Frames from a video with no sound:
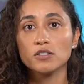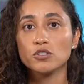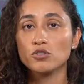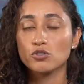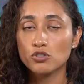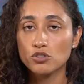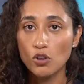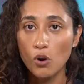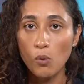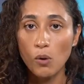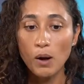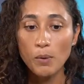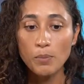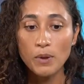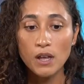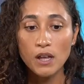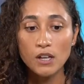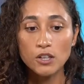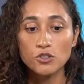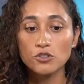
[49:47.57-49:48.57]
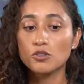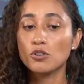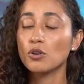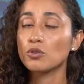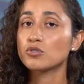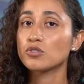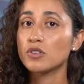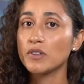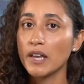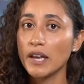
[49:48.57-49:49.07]
You show up, you go,
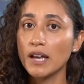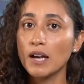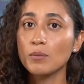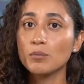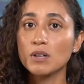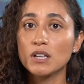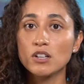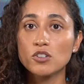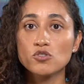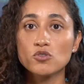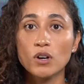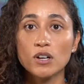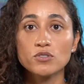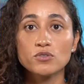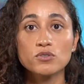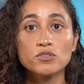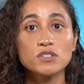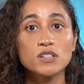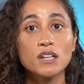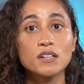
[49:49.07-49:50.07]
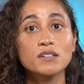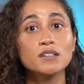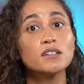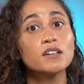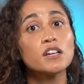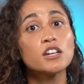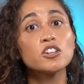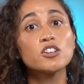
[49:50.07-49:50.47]
today I'm gonna try to study